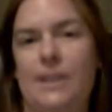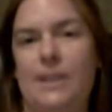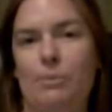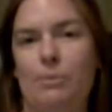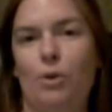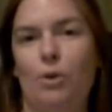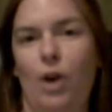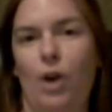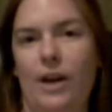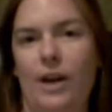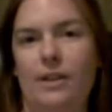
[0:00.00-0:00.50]

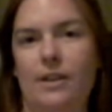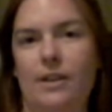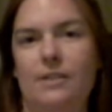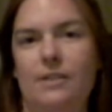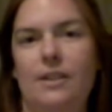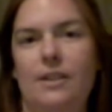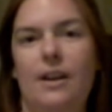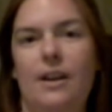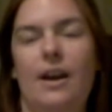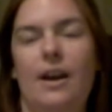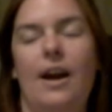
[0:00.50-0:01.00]
grade,
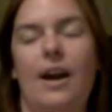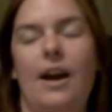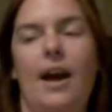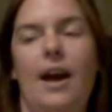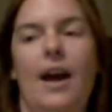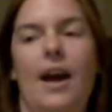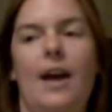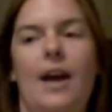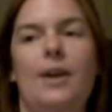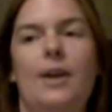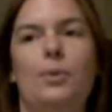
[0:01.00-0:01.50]

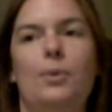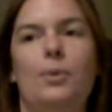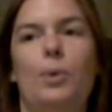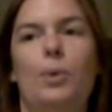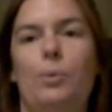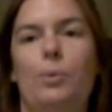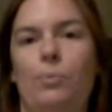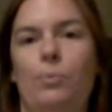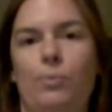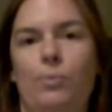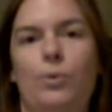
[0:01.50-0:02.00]
and
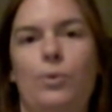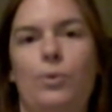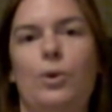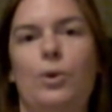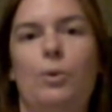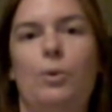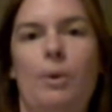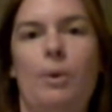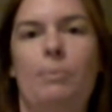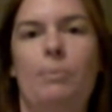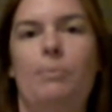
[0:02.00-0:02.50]
we
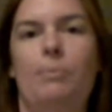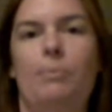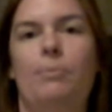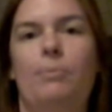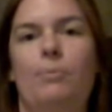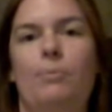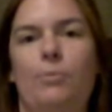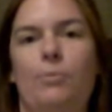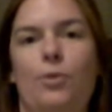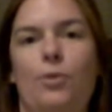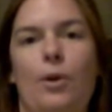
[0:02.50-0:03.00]
grew up
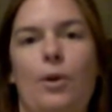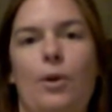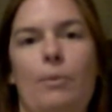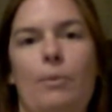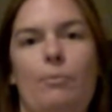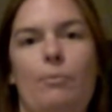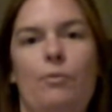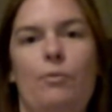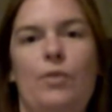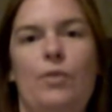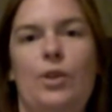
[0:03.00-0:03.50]

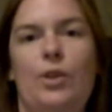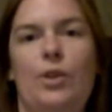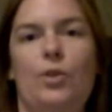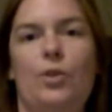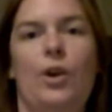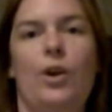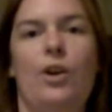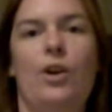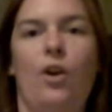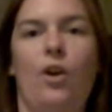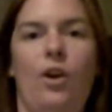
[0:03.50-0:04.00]
from 5th
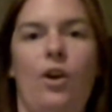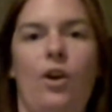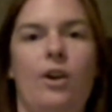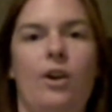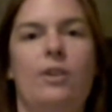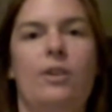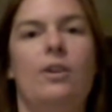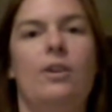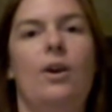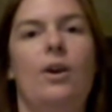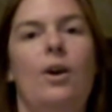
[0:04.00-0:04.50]
grade
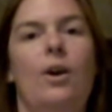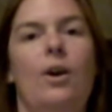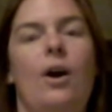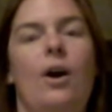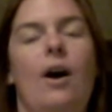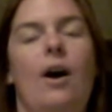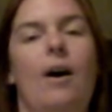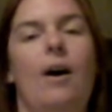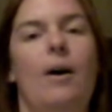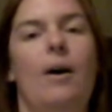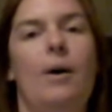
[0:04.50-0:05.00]
on.
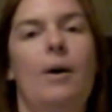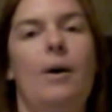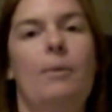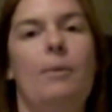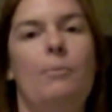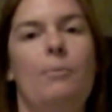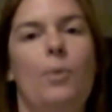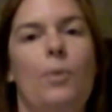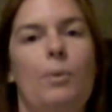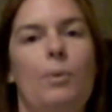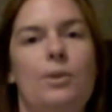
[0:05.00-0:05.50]

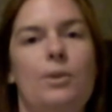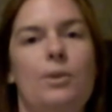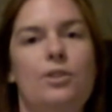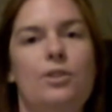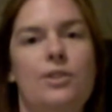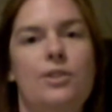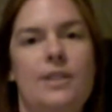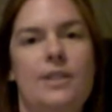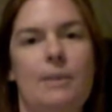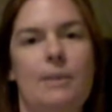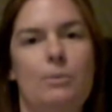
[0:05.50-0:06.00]
We went to
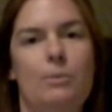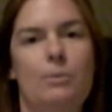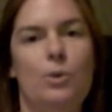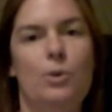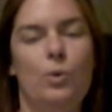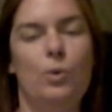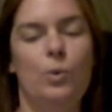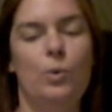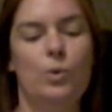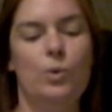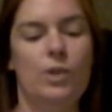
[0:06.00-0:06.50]
the same
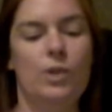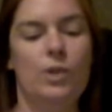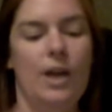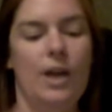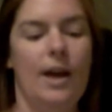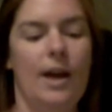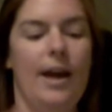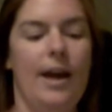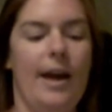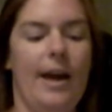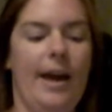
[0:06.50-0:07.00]
schools,
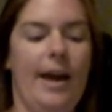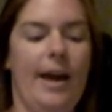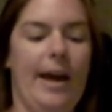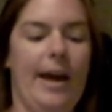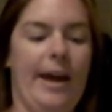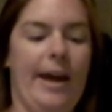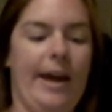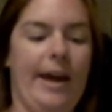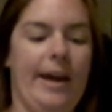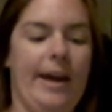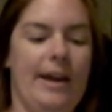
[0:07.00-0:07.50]

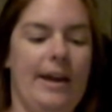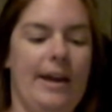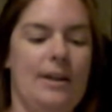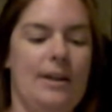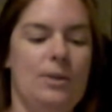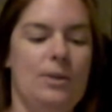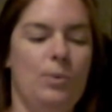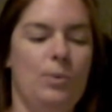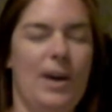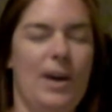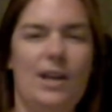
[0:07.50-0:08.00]

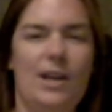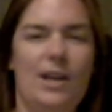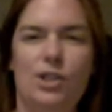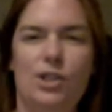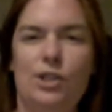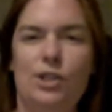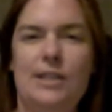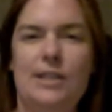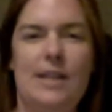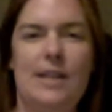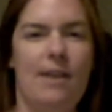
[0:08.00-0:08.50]
and we
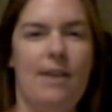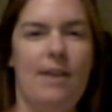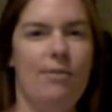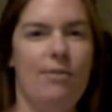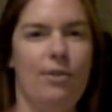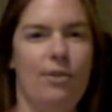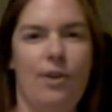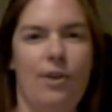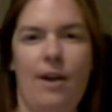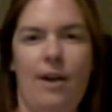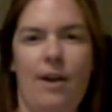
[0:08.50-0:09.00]
actually
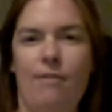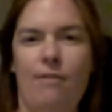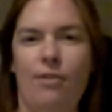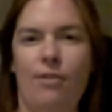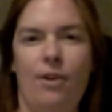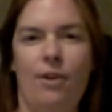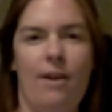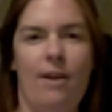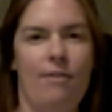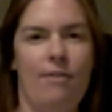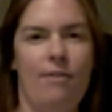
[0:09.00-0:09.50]
never,
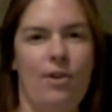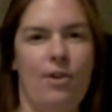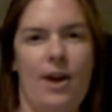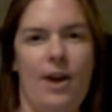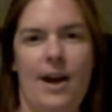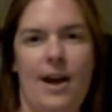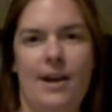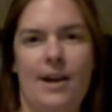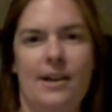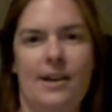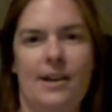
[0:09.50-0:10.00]
ever, ever
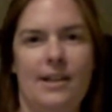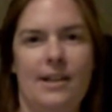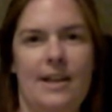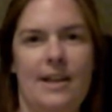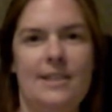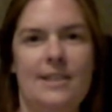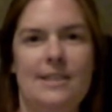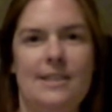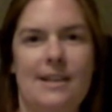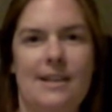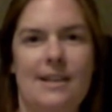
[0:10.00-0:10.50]
had a
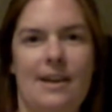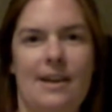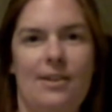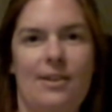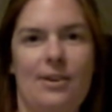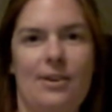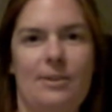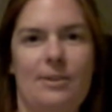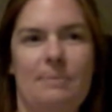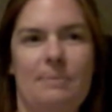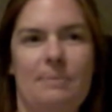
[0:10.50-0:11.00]
class
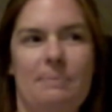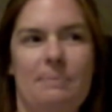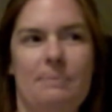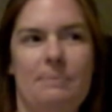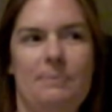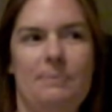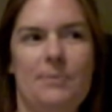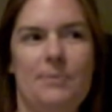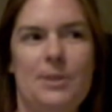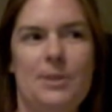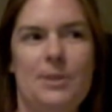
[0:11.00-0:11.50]
together
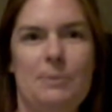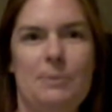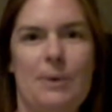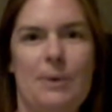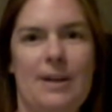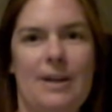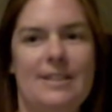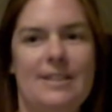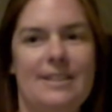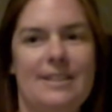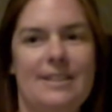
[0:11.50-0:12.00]

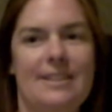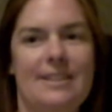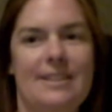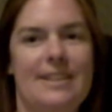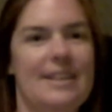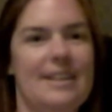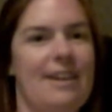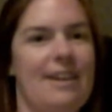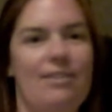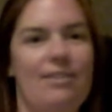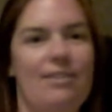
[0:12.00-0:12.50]
surprisingly,
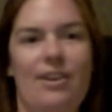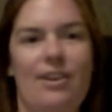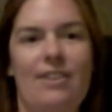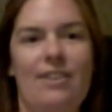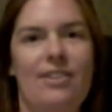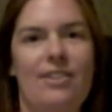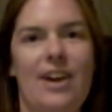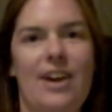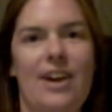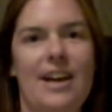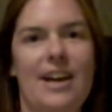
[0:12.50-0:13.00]
never
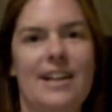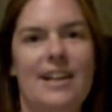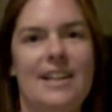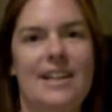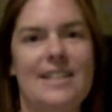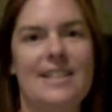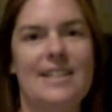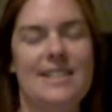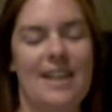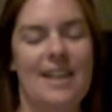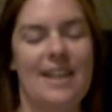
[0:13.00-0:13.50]
ever had a
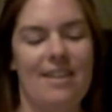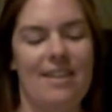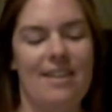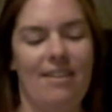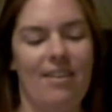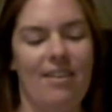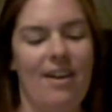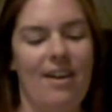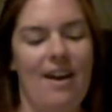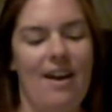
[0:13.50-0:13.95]
class together.